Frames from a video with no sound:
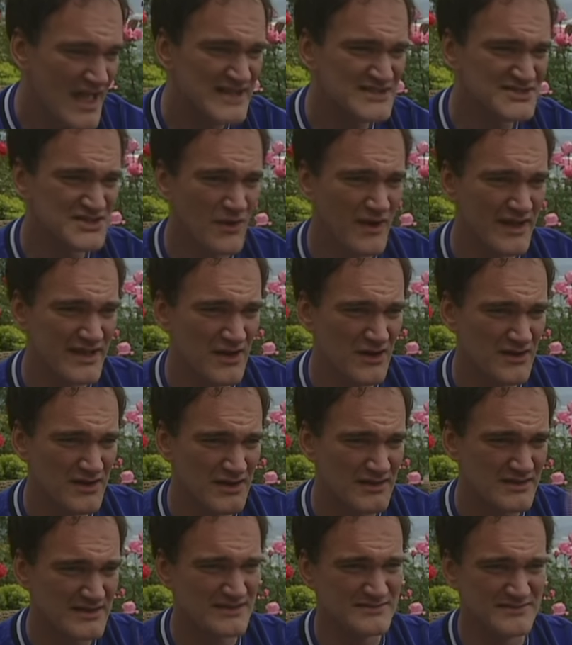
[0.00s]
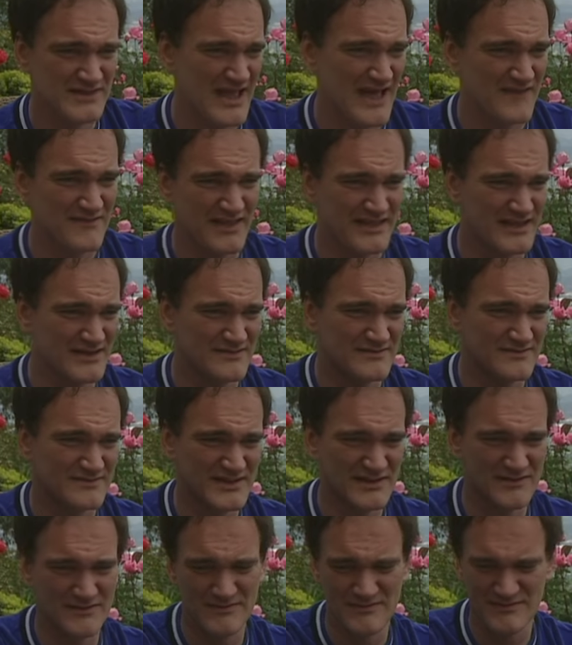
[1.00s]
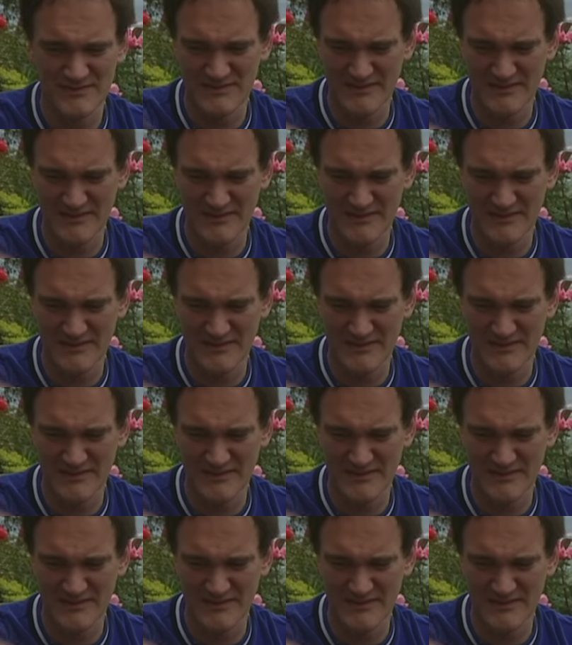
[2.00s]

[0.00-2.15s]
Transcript: and so I go to, because they have like a, you know,